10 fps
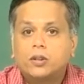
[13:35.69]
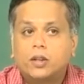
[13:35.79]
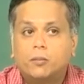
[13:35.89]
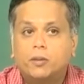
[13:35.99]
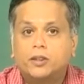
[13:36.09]

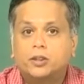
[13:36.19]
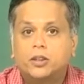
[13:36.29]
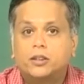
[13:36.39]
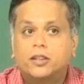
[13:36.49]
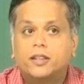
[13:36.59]

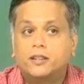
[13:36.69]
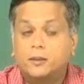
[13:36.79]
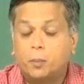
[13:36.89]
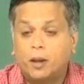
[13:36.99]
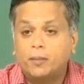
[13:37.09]
combustion, that is
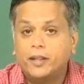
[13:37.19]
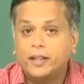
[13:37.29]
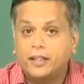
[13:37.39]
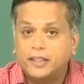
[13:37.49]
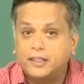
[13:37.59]
the
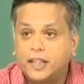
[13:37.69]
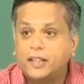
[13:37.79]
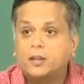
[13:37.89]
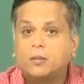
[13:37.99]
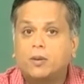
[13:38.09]
primary
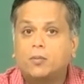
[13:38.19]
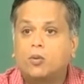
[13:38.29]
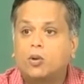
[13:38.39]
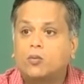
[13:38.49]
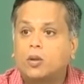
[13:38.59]
desirable
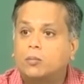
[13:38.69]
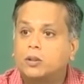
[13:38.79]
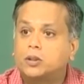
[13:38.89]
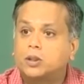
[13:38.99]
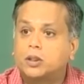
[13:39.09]
mode of
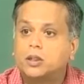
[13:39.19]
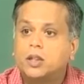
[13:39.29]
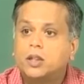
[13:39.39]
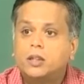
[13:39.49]
combustion